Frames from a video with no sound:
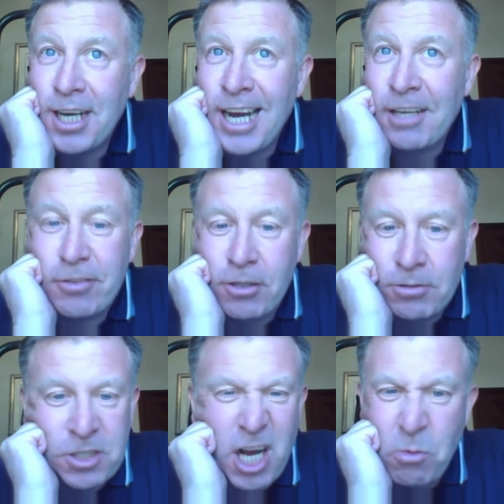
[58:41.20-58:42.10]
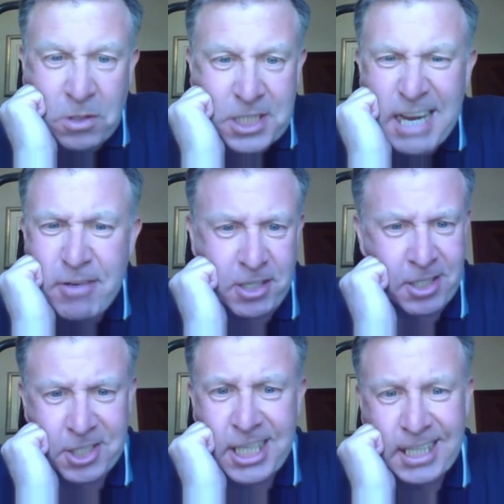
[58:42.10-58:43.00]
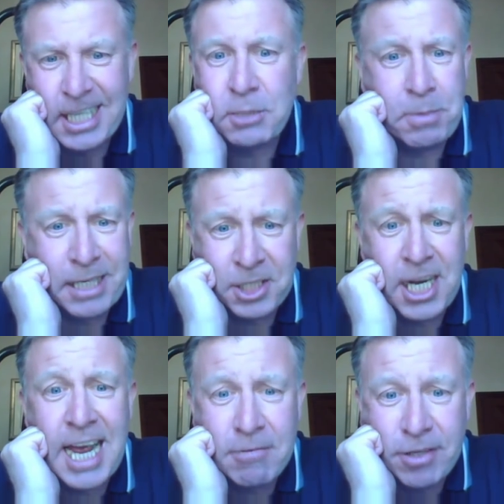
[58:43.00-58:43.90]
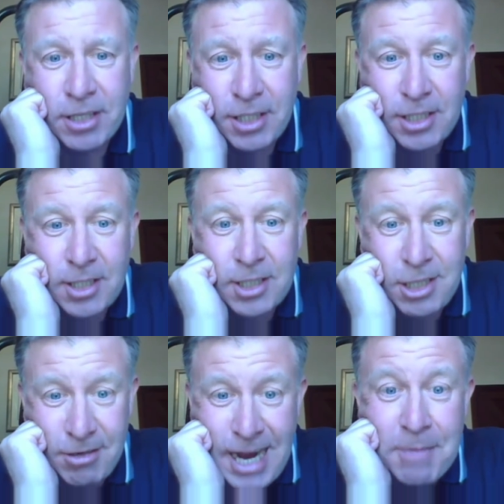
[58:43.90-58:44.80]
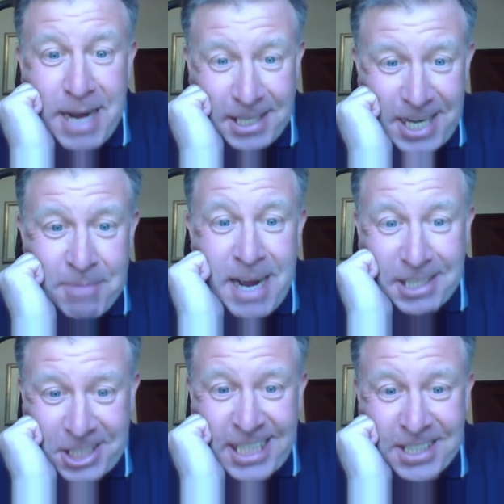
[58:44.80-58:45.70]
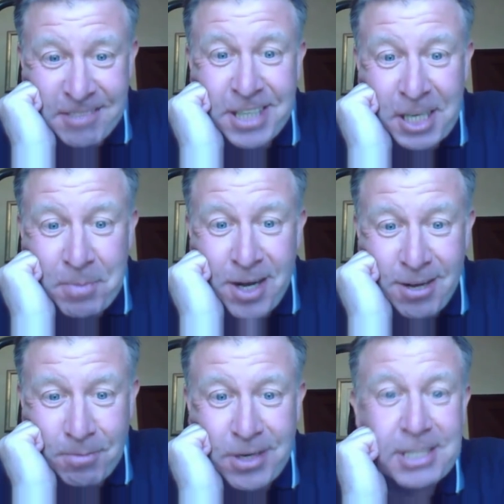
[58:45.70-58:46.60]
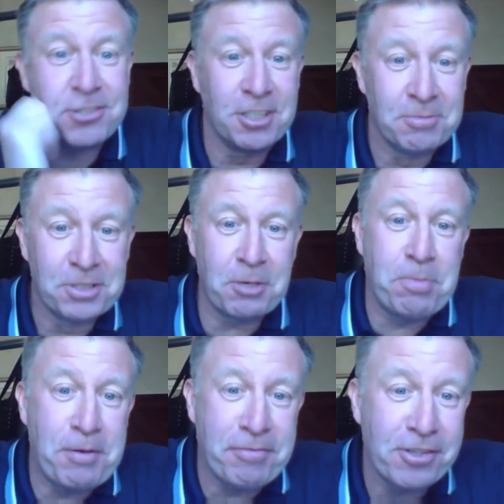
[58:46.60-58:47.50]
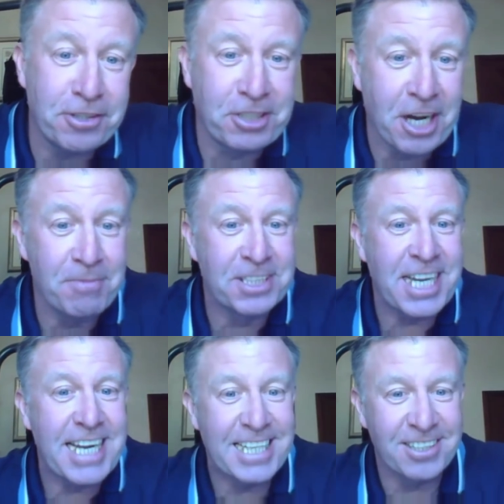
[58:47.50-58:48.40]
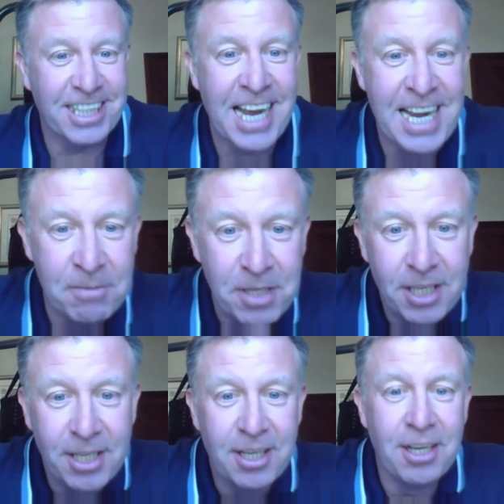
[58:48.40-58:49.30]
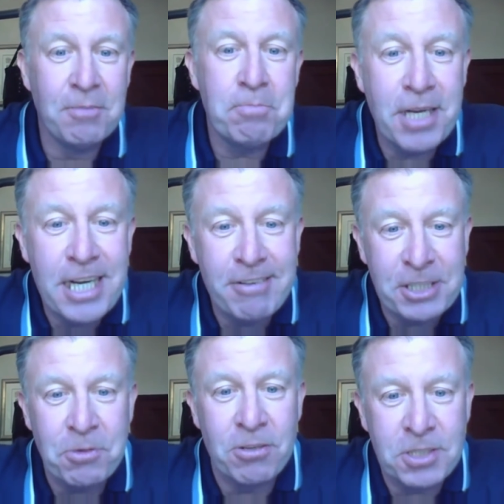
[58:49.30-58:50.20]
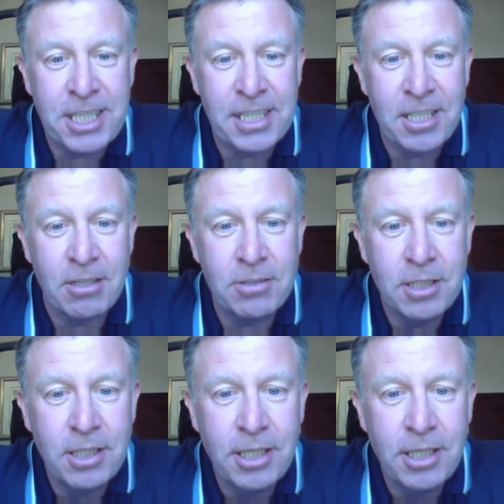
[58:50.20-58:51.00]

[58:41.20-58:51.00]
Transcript: I thought, no one's ever going to see this picture ever. So I'm actually in the Villa Park press room before commentating on a game, and Blairy's walked in and gone,